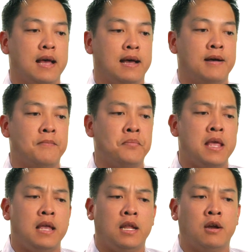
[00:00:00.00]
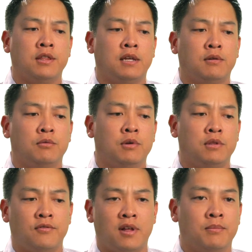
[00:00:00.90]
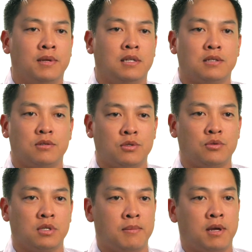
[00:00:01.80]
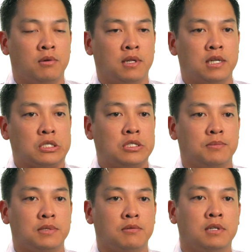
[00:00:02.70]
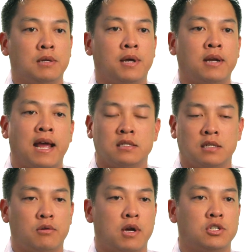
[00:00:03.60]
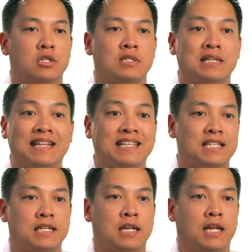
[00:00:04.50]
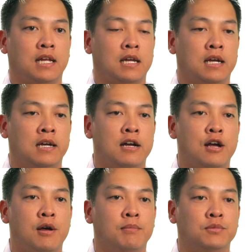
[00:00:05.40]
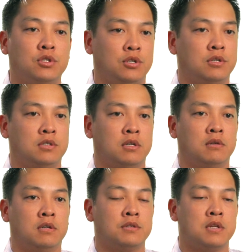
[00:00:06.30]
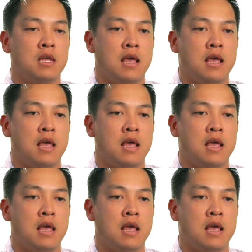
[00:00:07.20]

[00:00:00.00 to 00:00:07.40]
I think with development, it's really about relationships and really about asking questions and listening to your donors